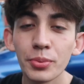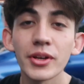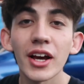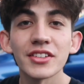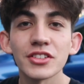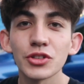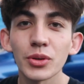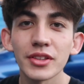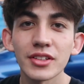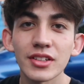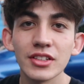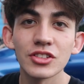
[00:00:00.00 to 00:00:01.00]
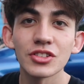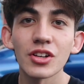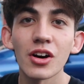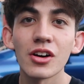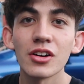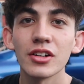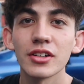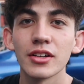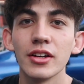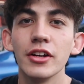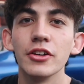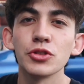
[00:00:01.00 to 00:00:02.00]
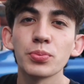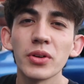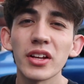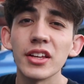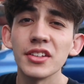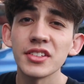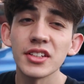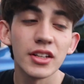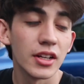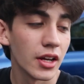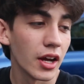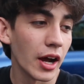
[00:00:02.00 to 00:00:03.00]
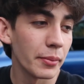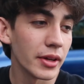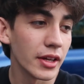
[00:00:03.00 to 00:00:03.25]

Hope you guys enjoyed this install. It was pretty easy. I